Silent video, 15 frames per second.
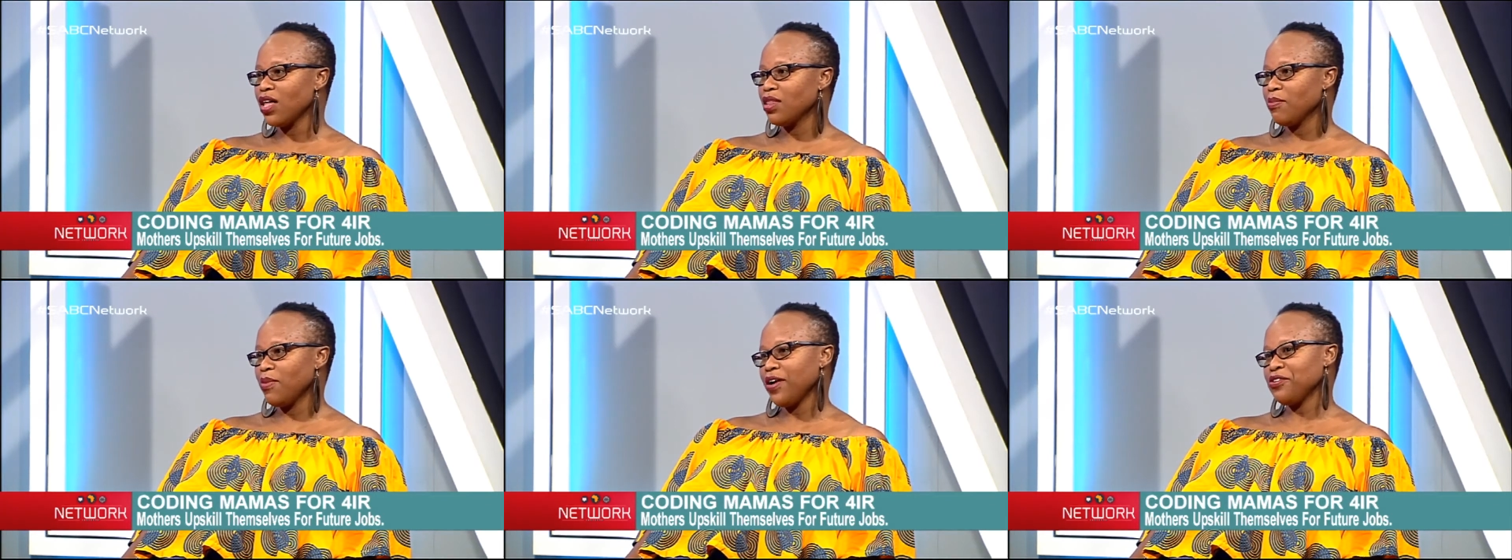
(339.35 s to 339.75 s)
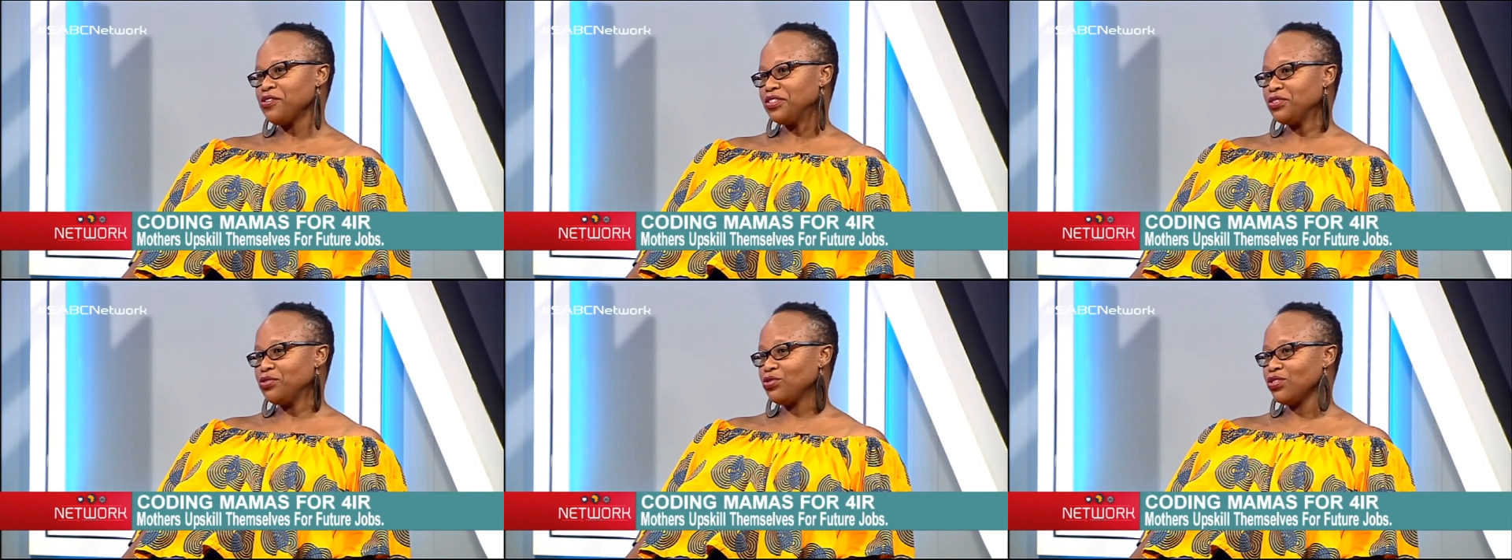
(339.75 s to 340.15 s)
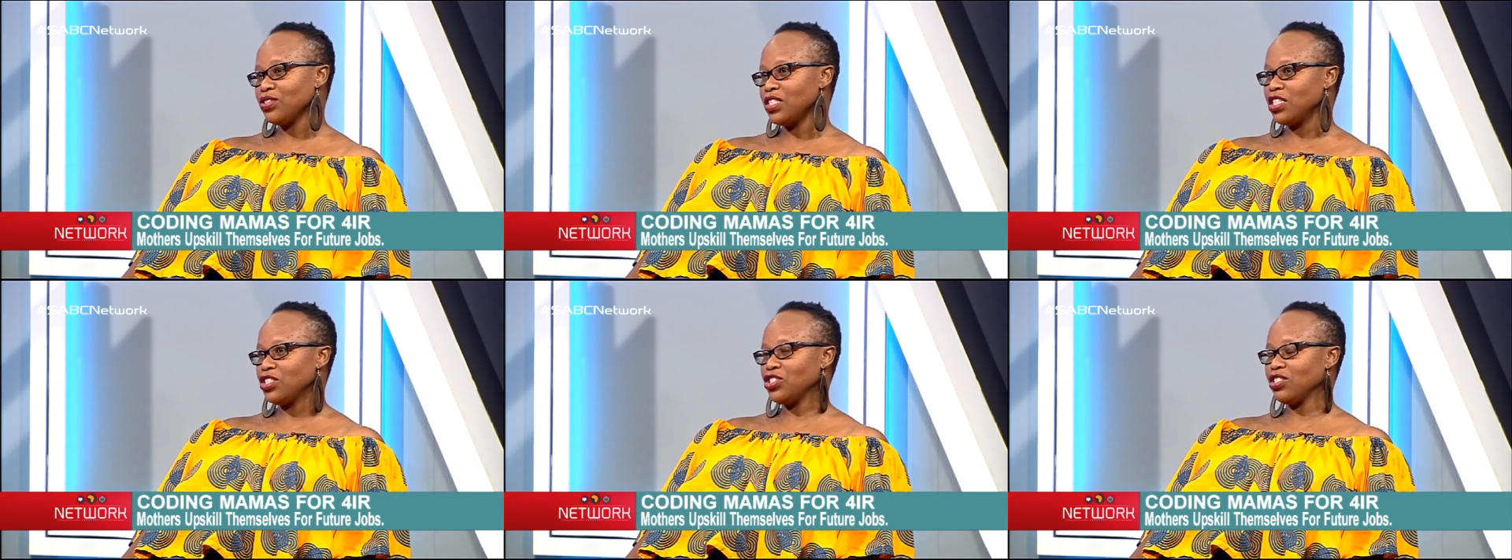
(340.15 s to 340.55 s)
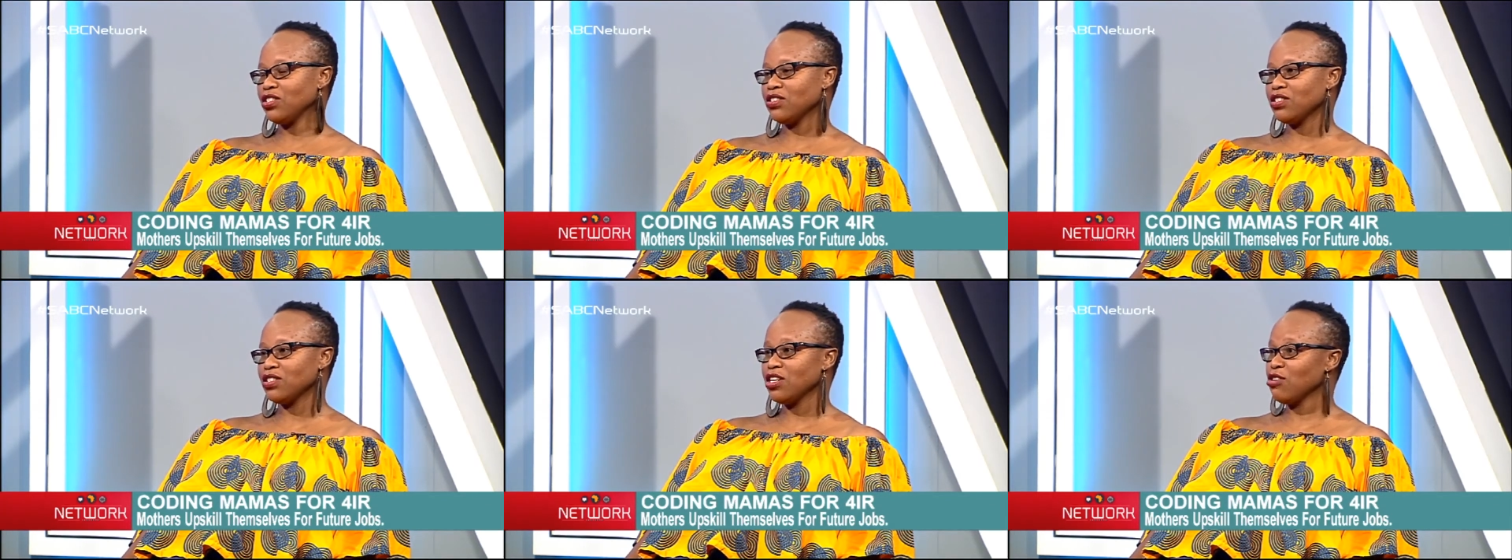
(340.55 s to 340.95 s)
The Binary School
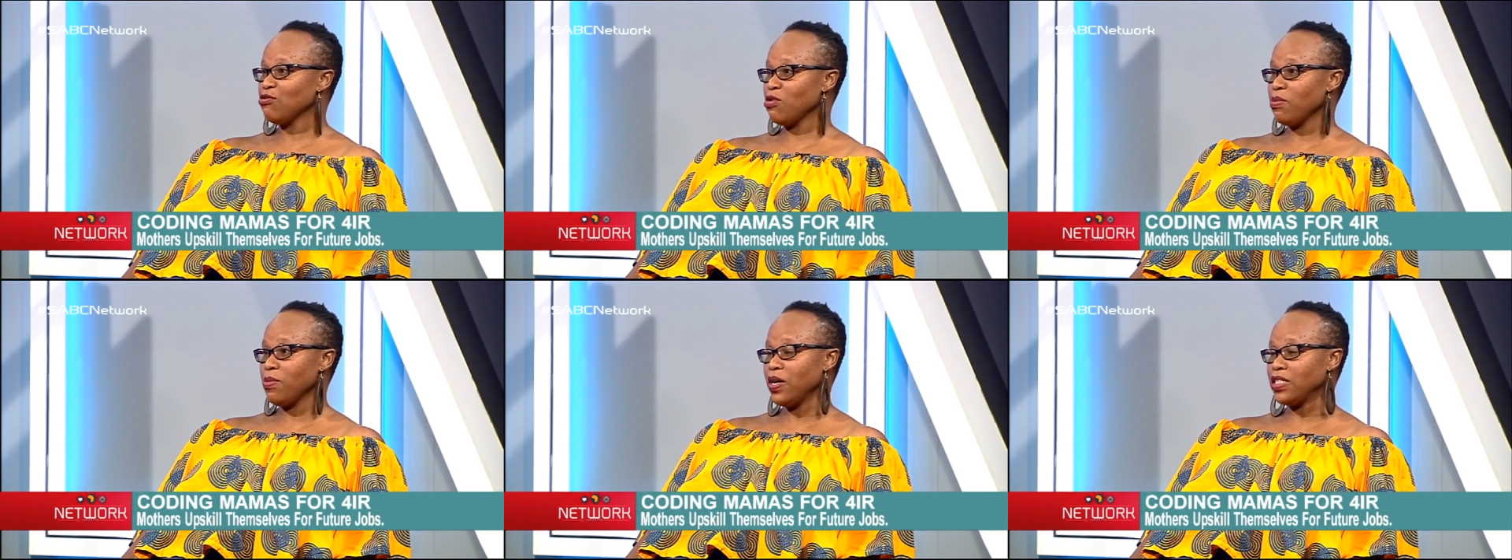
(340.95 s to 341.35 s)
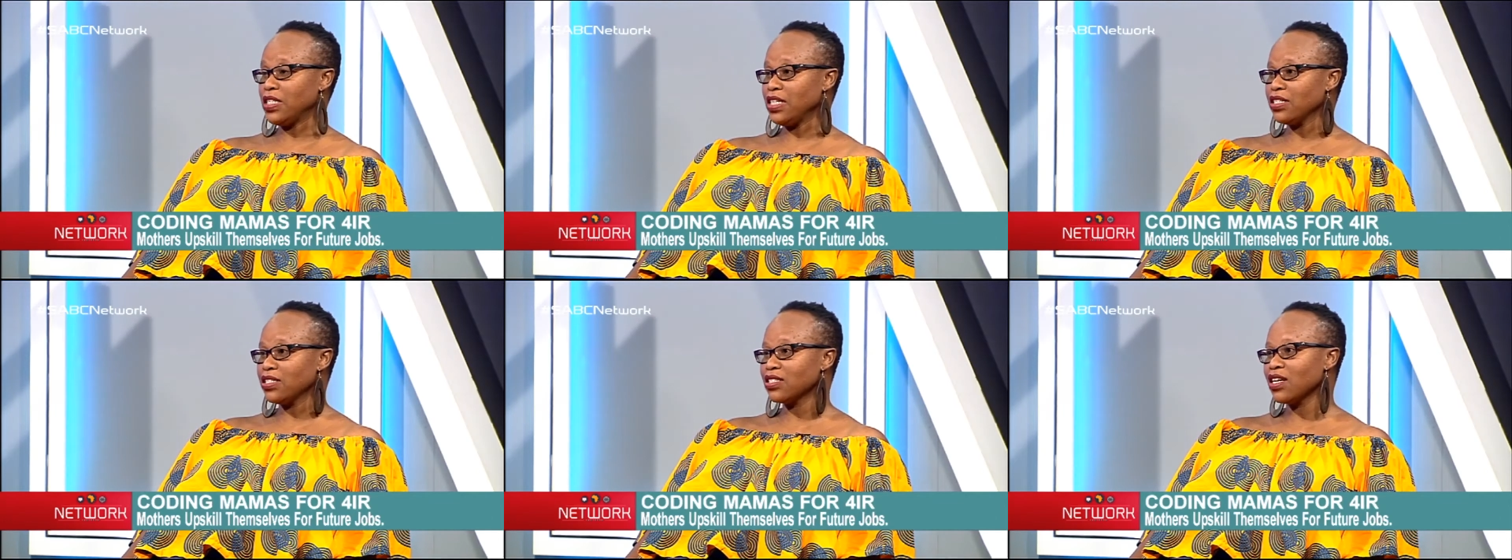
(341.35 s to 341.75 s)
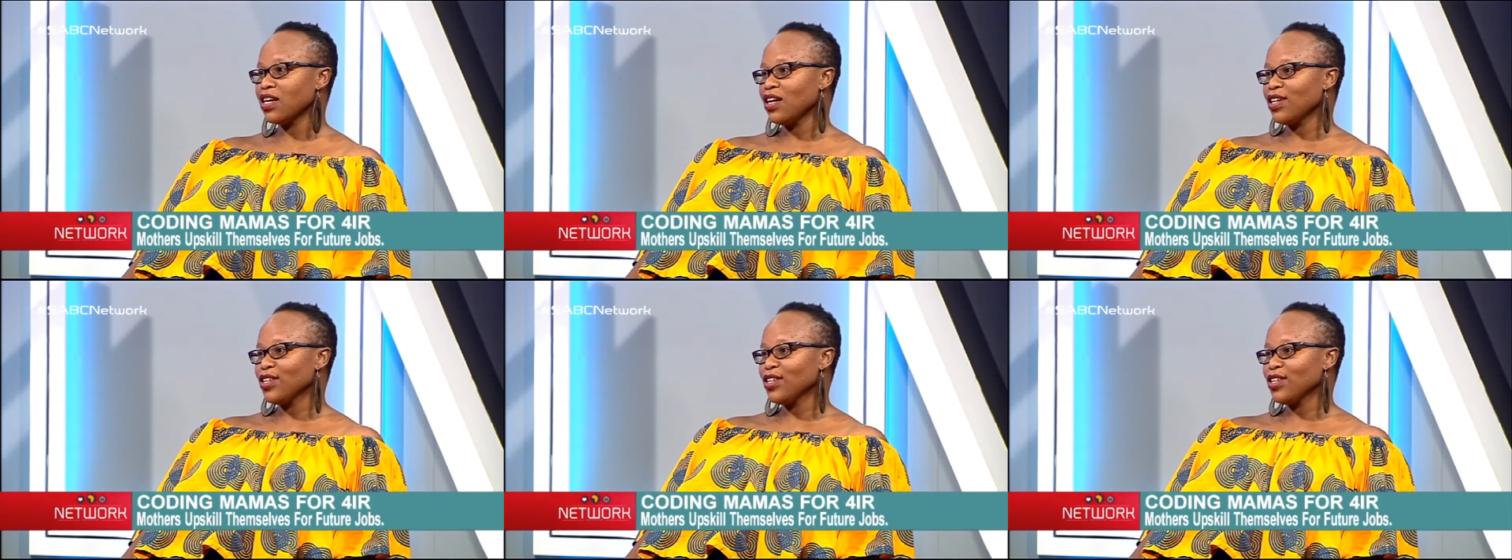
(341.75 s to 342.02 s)
teaches robotics.